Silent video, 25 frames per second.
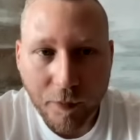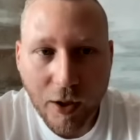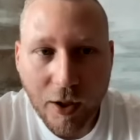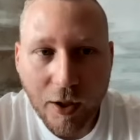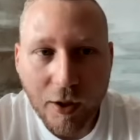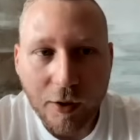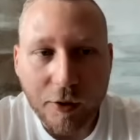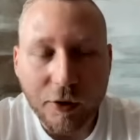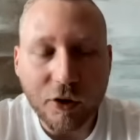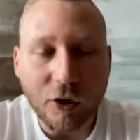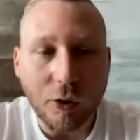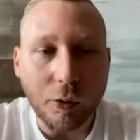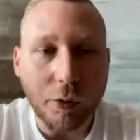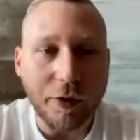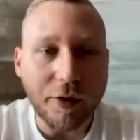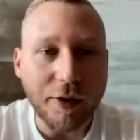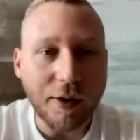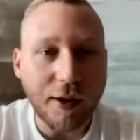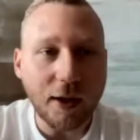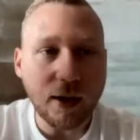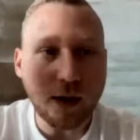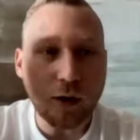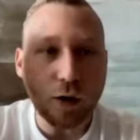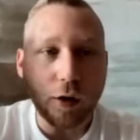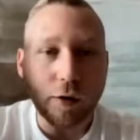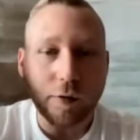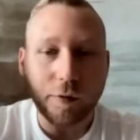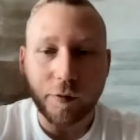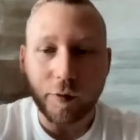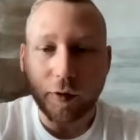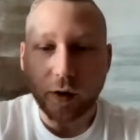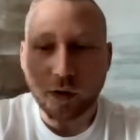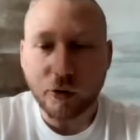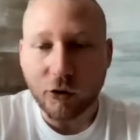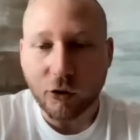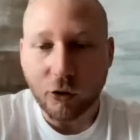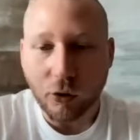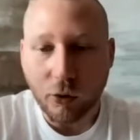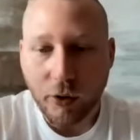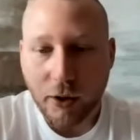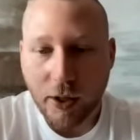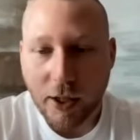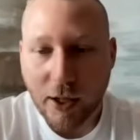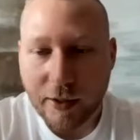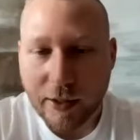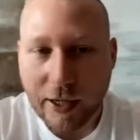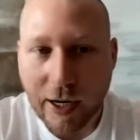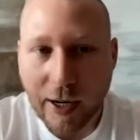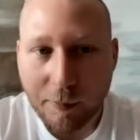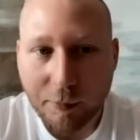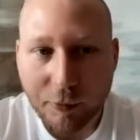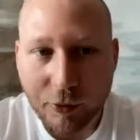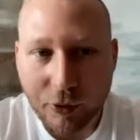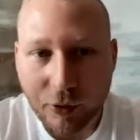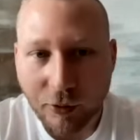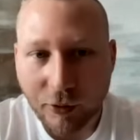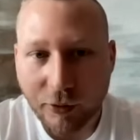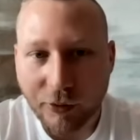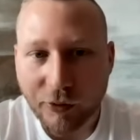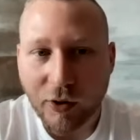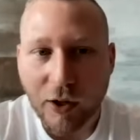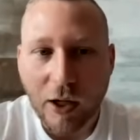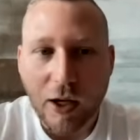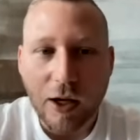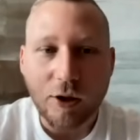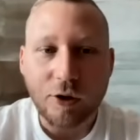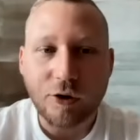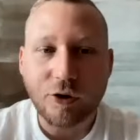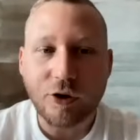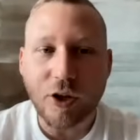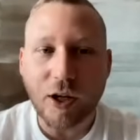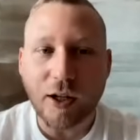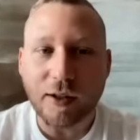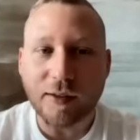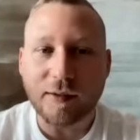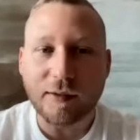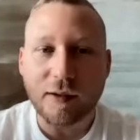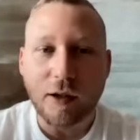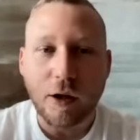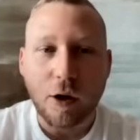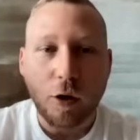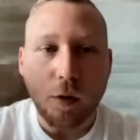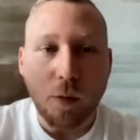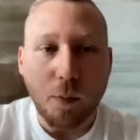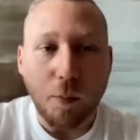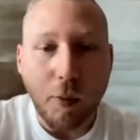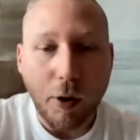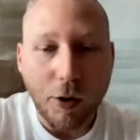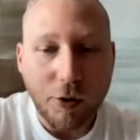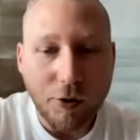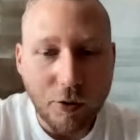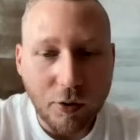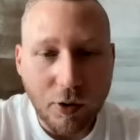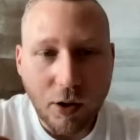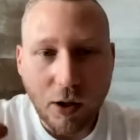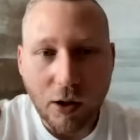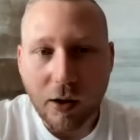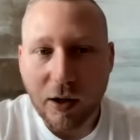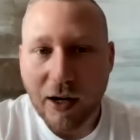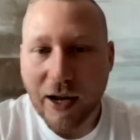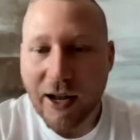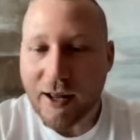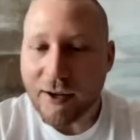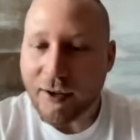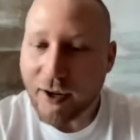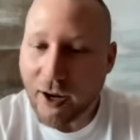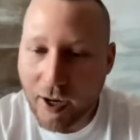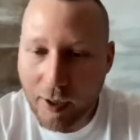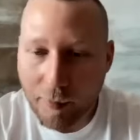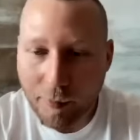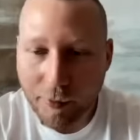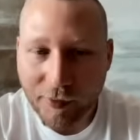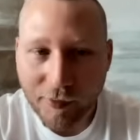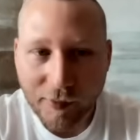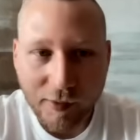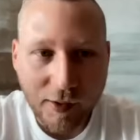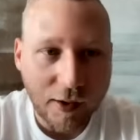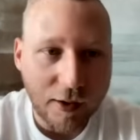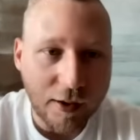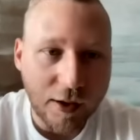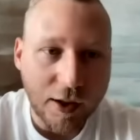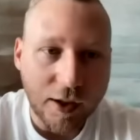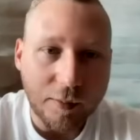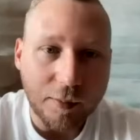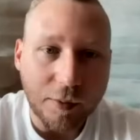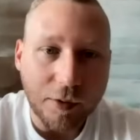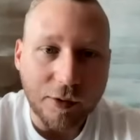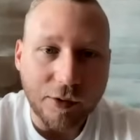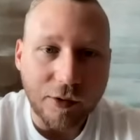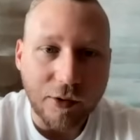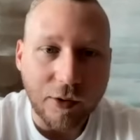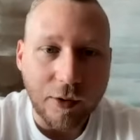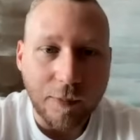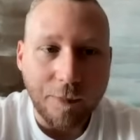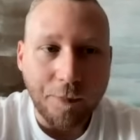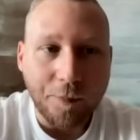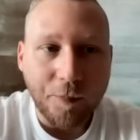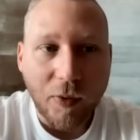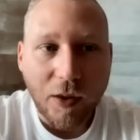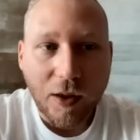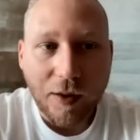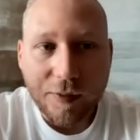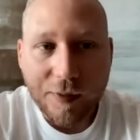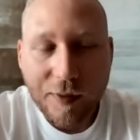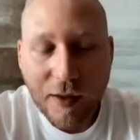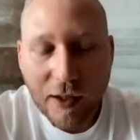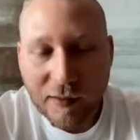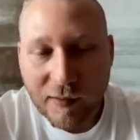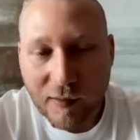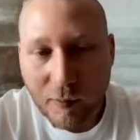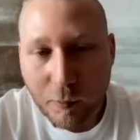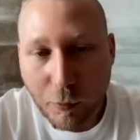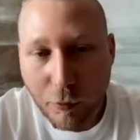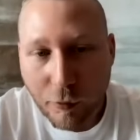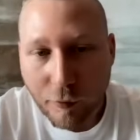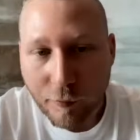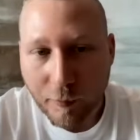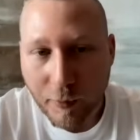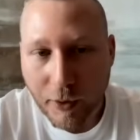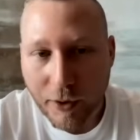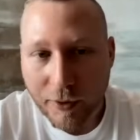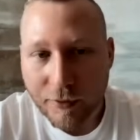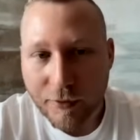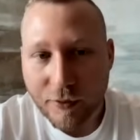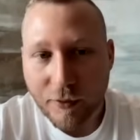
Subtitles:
So think of Sui and Aptos just modular and IBC enabled. That's movement,